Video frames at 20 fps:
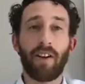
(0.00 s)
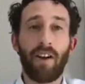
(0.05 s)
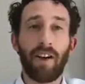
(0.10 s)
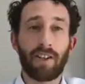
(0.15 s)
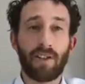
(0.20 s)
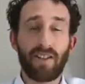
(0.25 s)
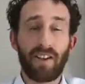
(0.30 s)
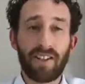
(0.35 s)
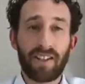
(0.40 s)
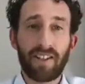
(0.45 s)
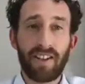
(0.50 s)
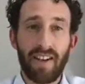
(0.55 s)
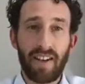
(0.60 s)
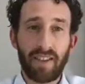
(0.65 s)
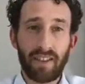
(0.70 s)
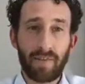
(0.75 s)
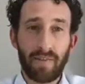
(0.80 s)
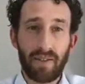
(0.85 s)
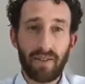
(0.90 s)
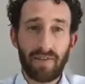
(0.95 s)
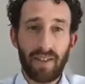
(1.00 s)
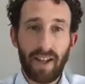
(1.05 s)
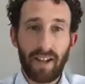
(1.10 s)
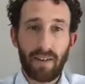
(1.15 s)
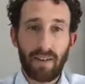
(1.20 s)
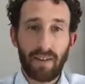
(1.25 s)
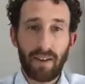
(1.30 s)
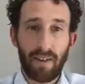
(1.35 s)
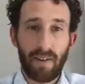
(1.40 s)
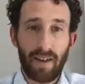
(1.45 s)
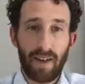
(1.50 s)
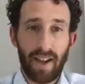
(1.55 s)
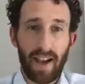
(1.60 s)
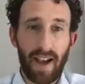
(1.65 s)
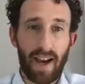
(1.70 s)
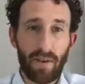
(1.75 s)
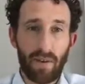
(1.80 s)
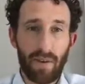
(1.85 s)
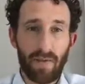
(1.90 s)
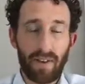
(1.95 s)
I trust that adds a bit of value there around how
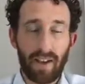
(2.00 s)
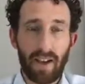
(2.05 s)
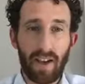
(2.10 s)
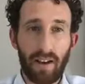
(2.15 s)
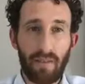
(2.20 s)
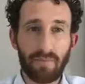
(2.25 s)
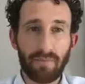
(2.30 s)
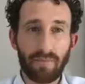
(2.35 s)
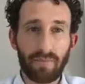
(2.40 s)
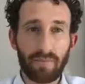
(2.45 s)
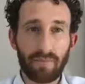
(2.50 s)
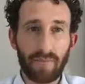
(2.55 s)
to overcome